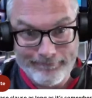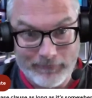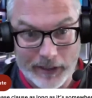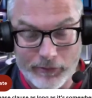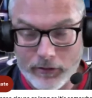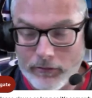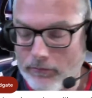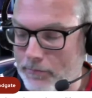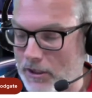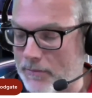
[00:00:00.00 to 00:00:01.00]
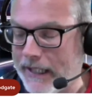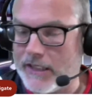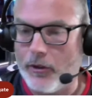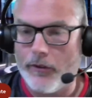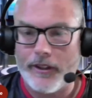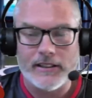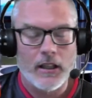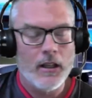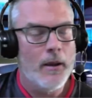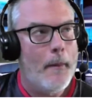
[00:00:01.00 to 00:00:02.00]
different perspective on things,
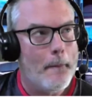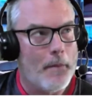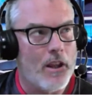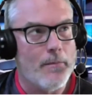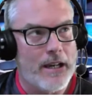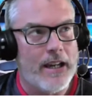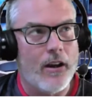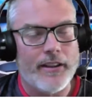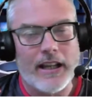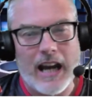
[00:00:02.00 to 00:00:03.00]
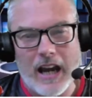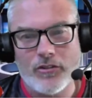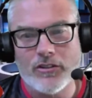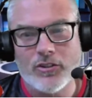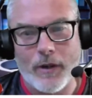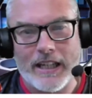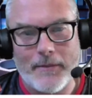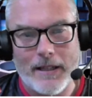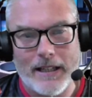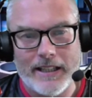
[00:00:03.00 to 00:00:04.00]
But at the minute, I think one hundred twenty
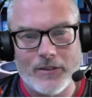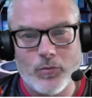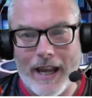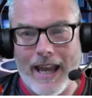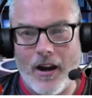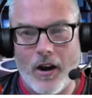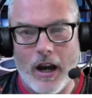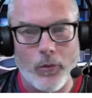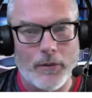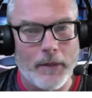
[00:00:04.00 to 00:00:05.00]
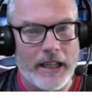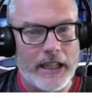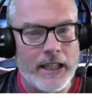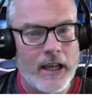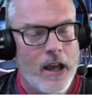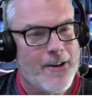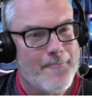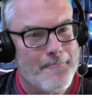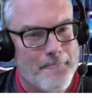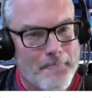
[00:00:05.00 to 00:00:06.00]
million is where I would be.
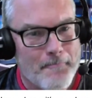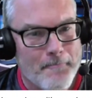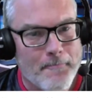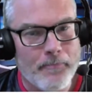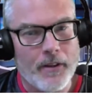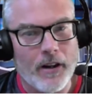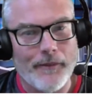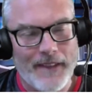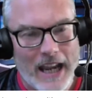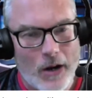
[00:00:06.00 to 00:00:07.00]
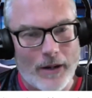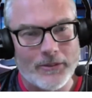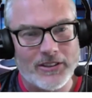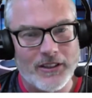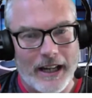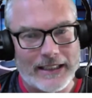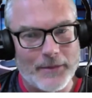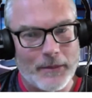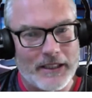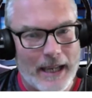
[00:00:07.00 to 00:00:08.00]
Mm, I'm now I'm starting to
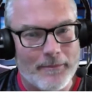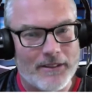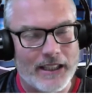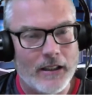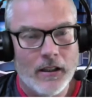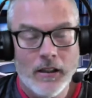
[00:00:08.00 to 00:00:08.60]
be tempted.